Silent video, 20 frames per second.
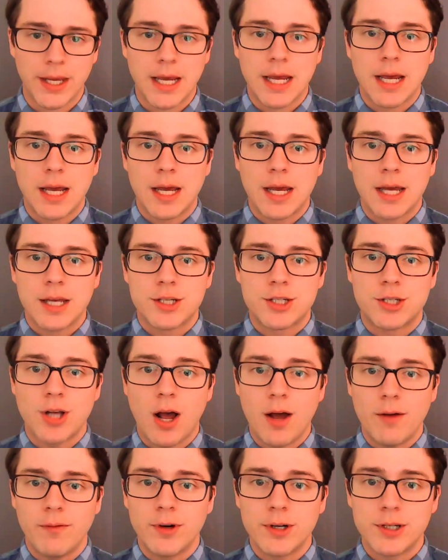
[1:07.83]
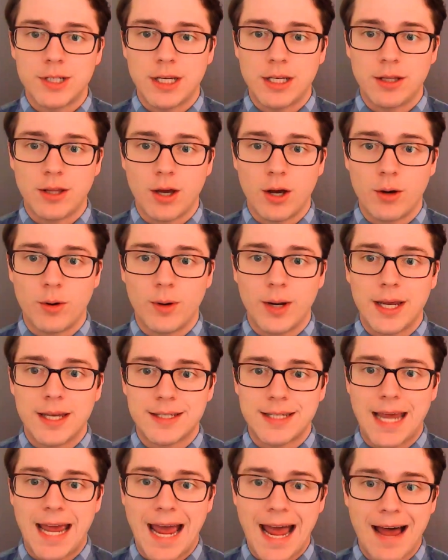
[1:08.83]
Sovereignty, though, is
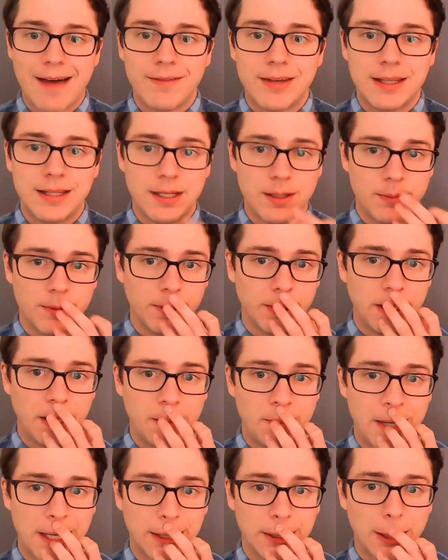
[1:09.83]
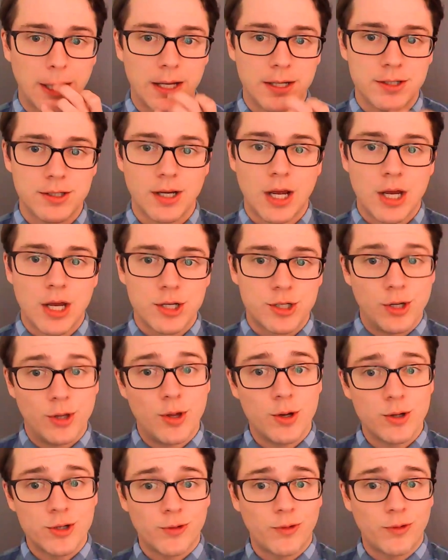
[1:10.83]
having the ability to make laws. So those
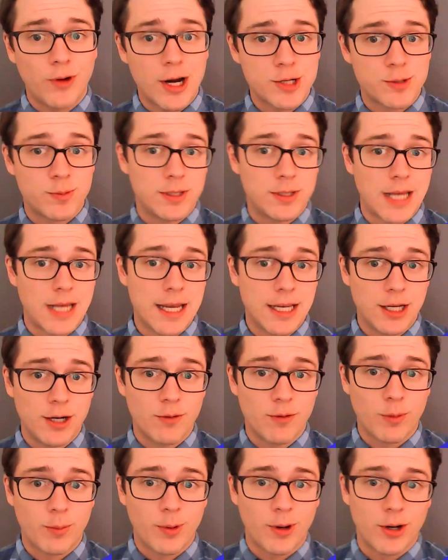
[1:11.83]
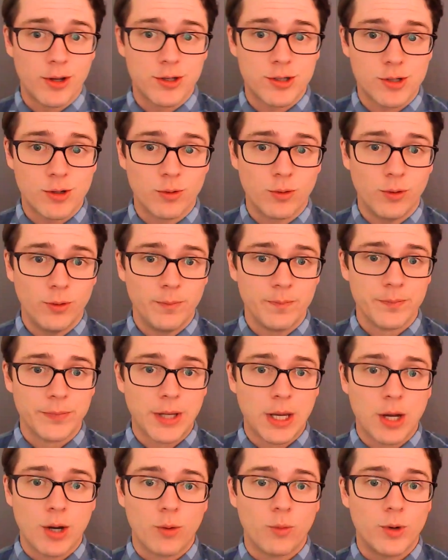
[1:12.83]
freshmen taking over part of the school
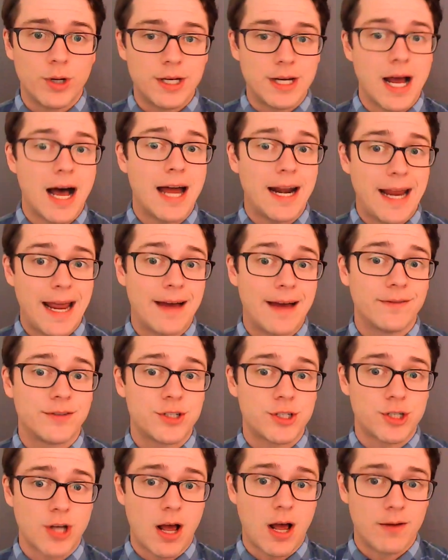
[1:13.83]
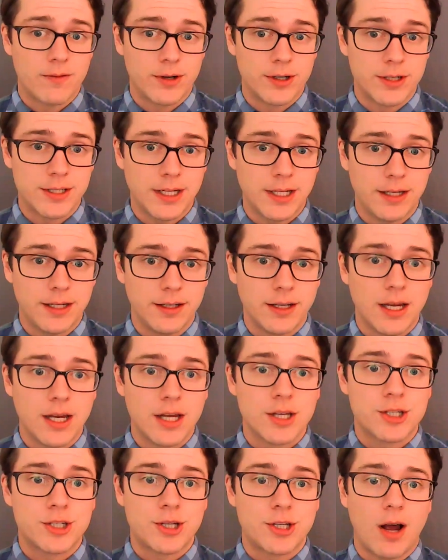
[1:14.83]
would not have sovereignty.
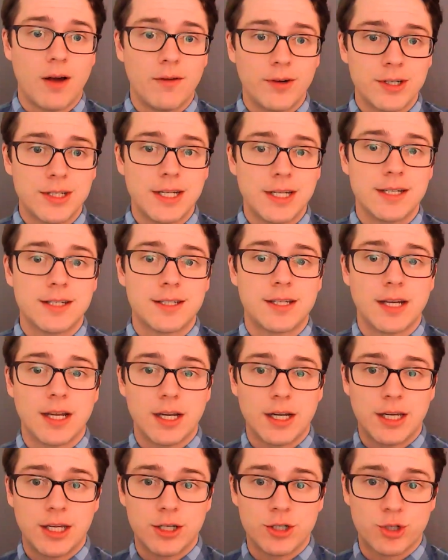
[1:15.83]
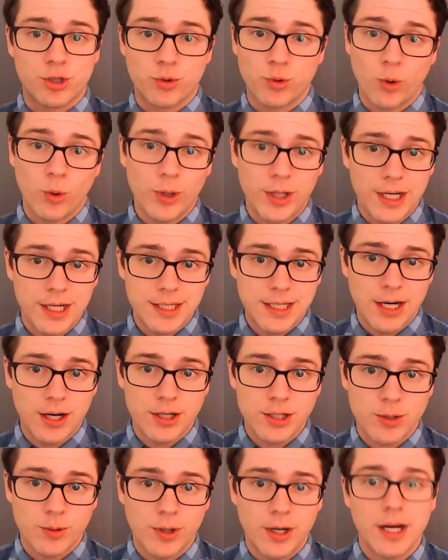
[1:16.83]
Sovereignty is controlling a
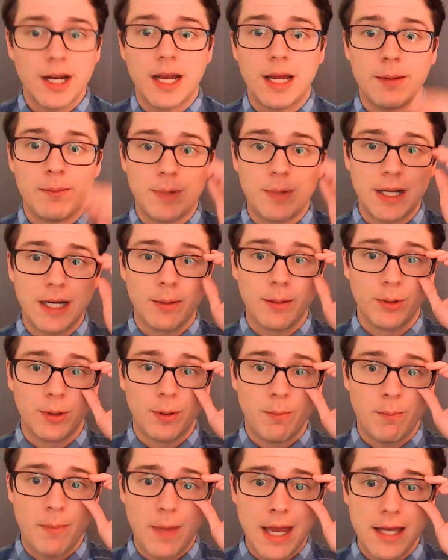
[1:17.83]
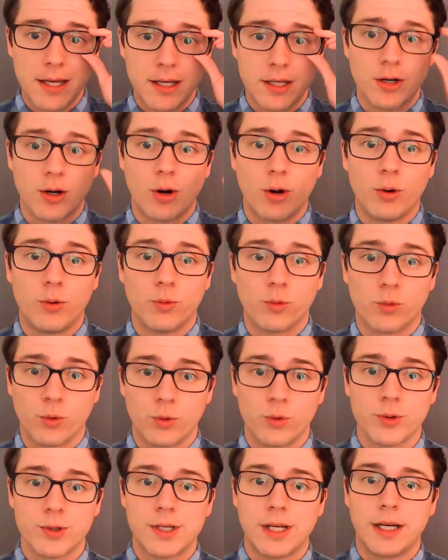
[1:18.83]
territory and being able to make your own rules
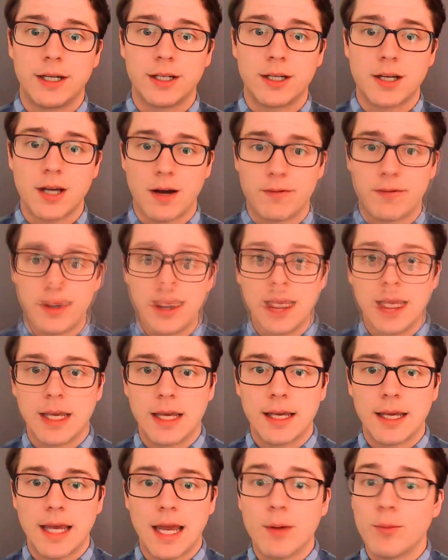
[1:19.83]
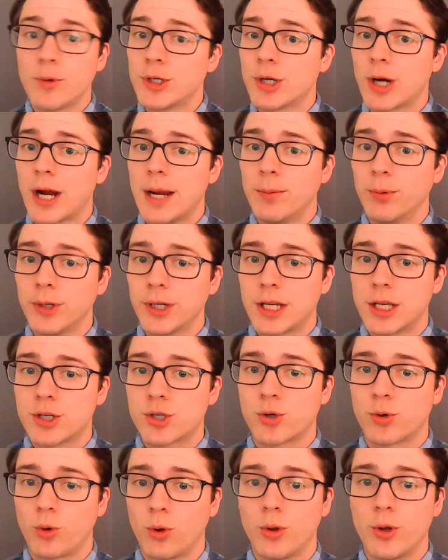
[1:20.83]
and govern it. And when you're able to control
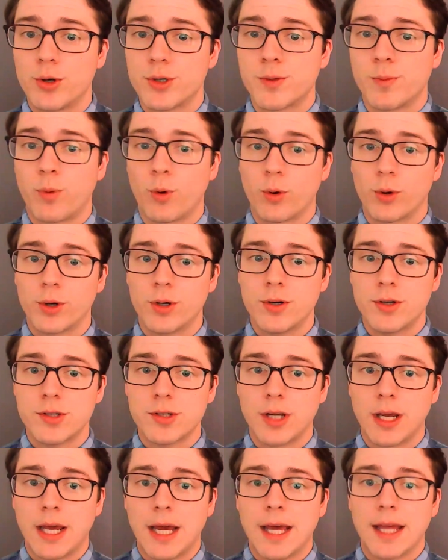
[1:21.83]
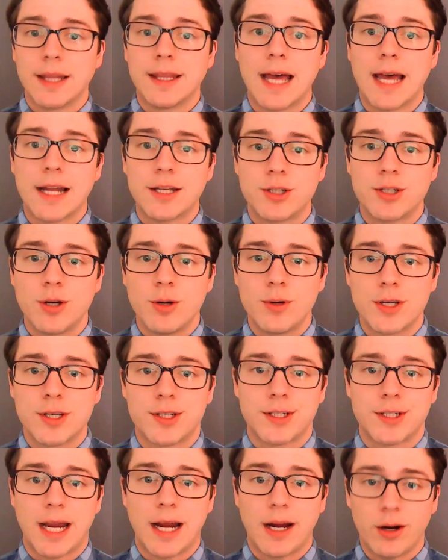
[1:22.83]
those borders, that's known as
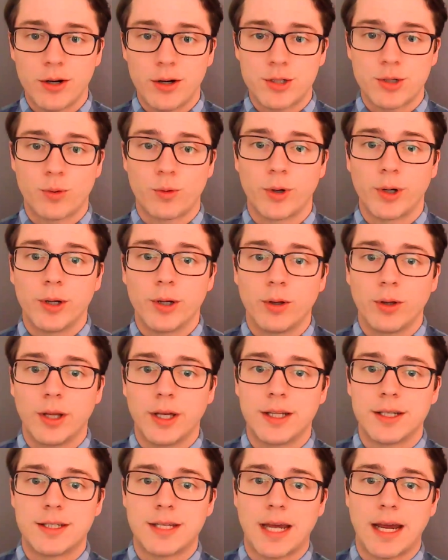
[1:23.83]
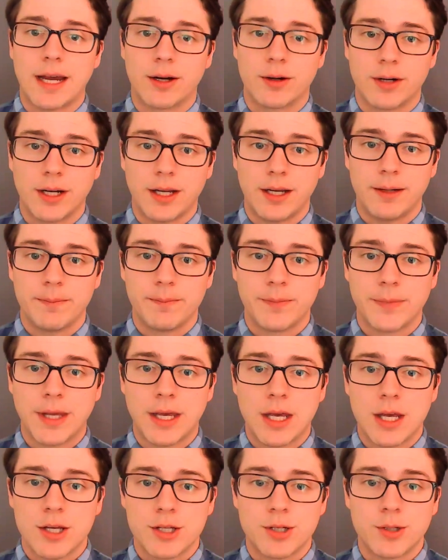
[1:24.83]
territorial integrity. So
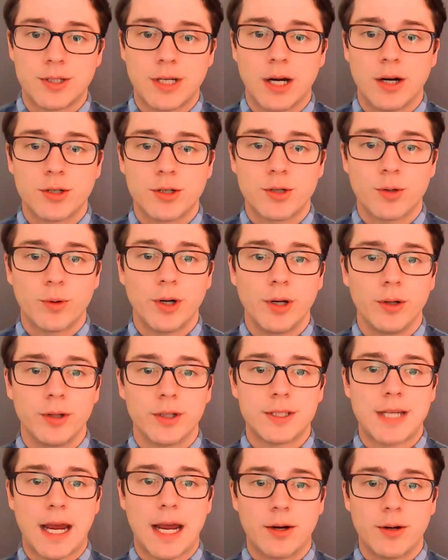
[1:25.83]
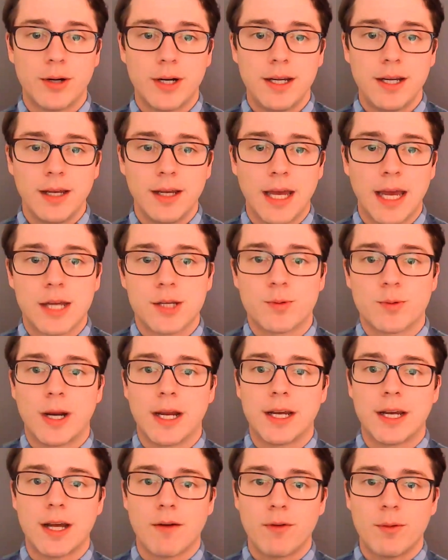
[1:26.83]
territorial integrity is when a
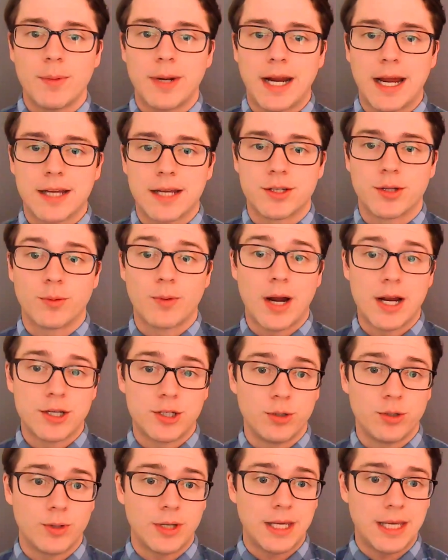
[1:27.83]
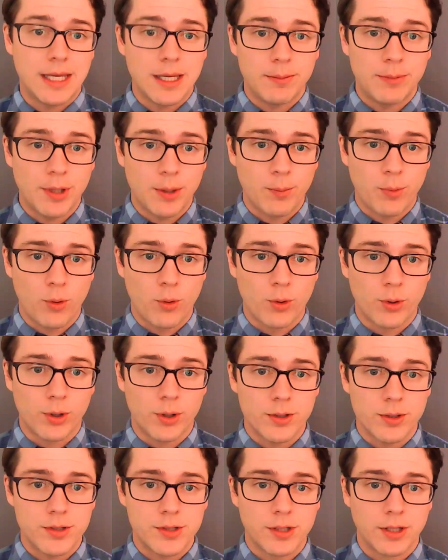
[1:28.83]
government has the right to keep their borders
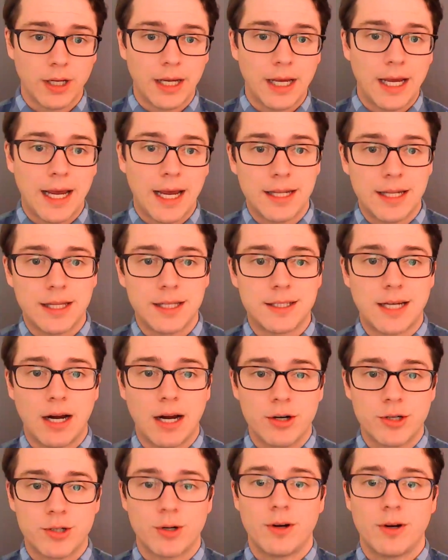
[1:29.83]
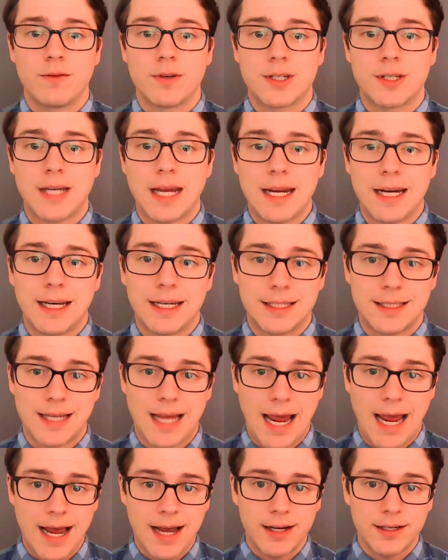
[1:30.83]
and the territory of a state
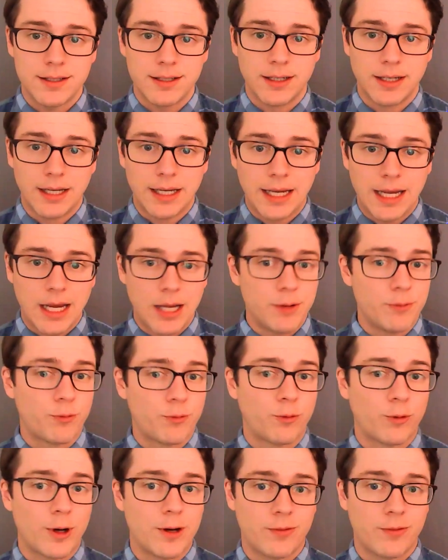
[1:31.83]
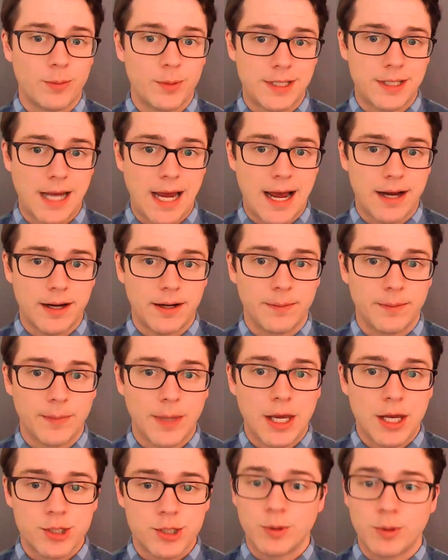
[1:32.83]
intact and free from attack. So when
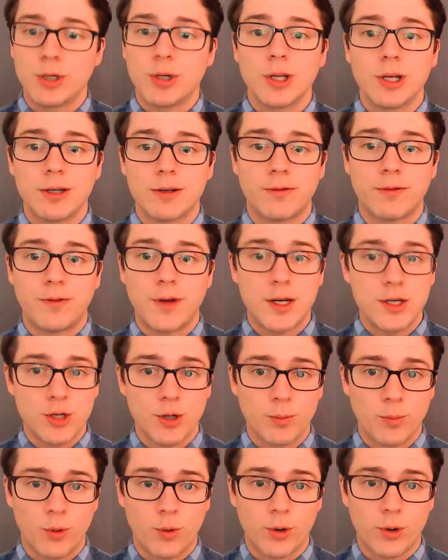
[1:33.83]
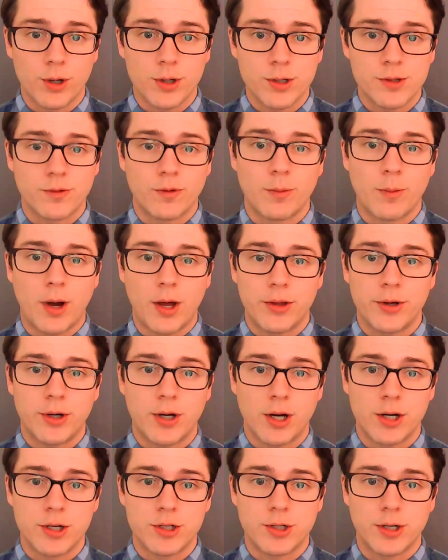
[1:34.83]
you can defend your borders from other
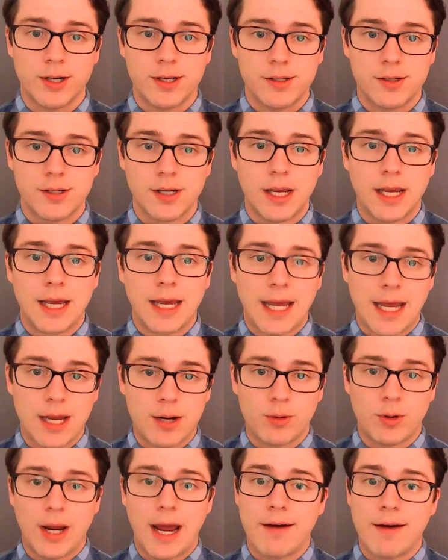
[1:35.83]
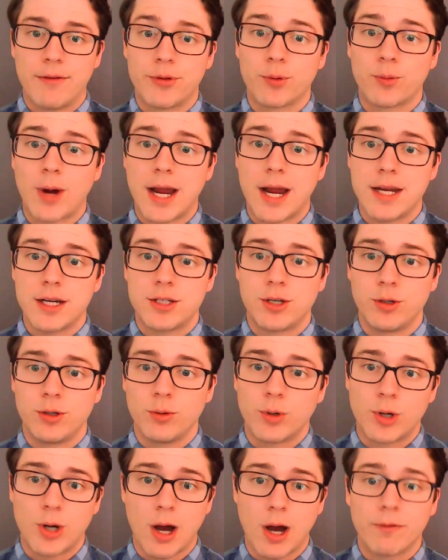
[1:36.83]
countries and have the right to
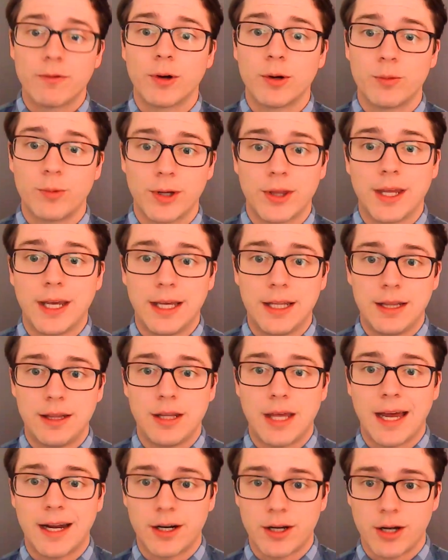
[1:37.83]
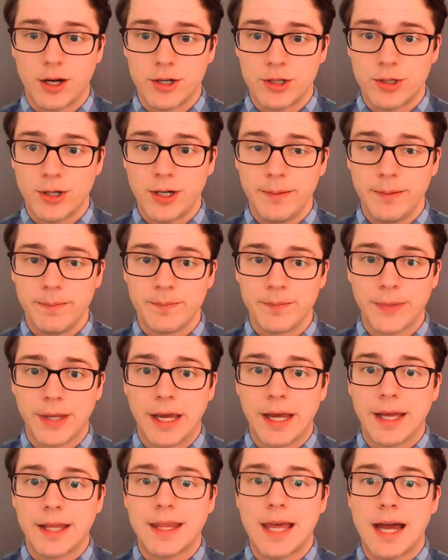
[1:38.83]
govern within that country,
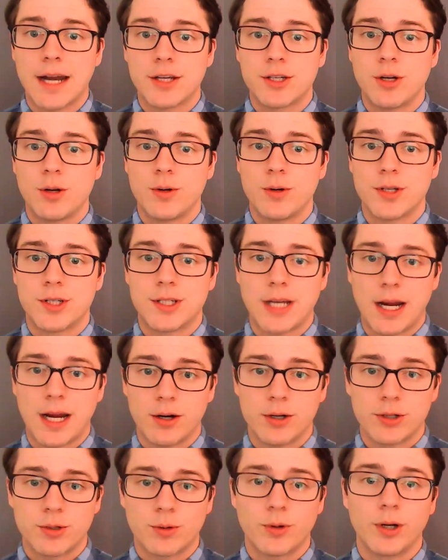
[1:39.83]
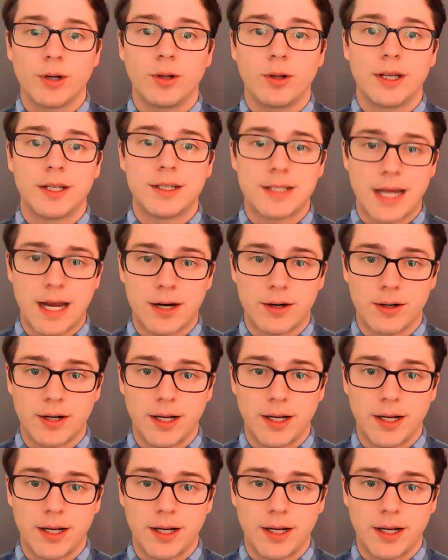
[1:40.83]
that is known as territorial integrity.